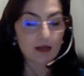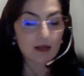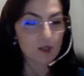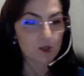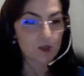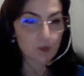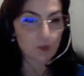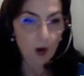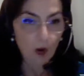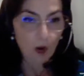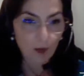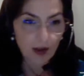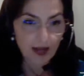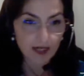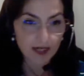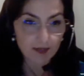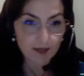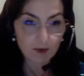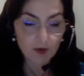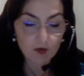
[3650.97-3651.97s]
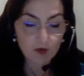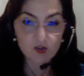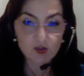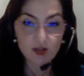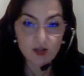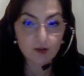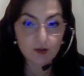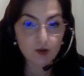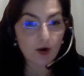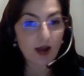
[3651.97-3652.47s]
small animals
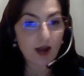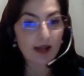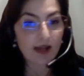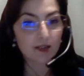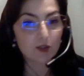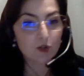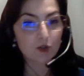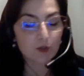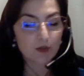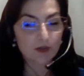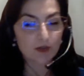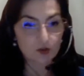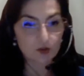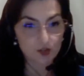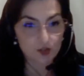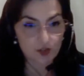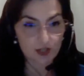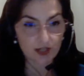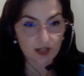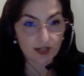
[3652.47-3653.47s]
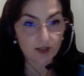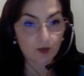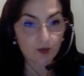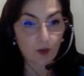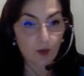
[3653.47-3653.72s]
and trying to understand